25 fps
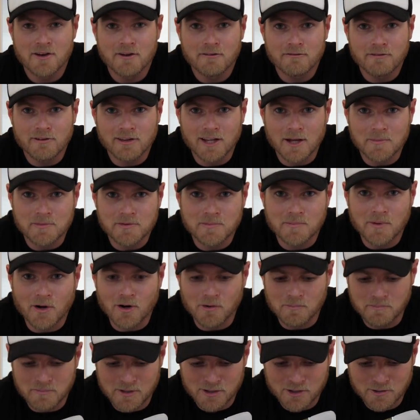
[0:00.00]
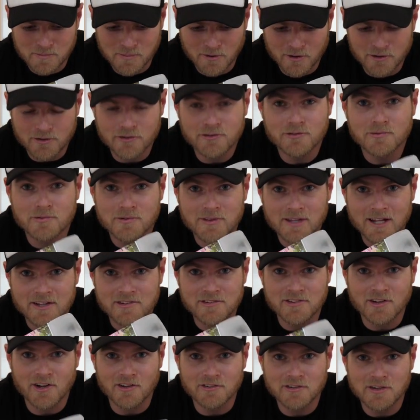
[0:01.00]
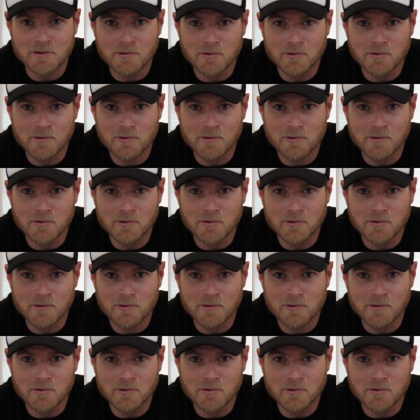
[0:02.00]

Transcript: Fill up some old milk bottles with that salty